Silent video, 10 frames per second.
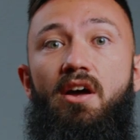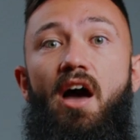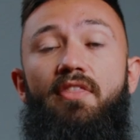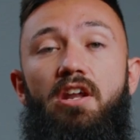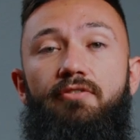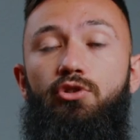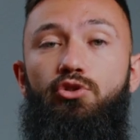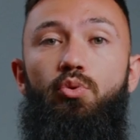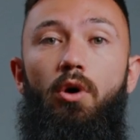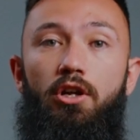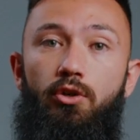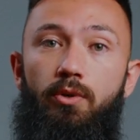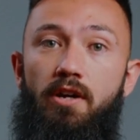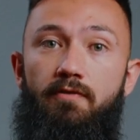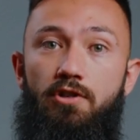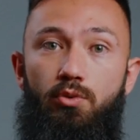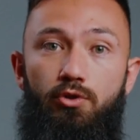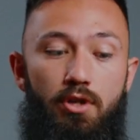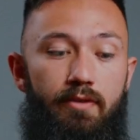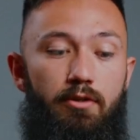And then if you do want to create
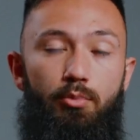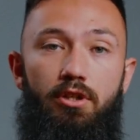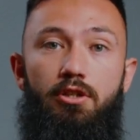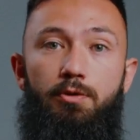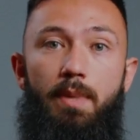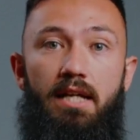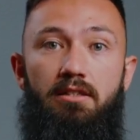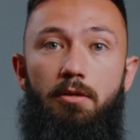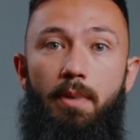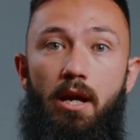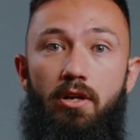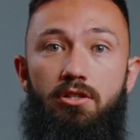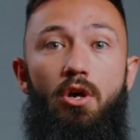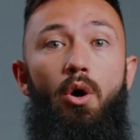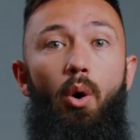visuals, you have to breed those back to the parents,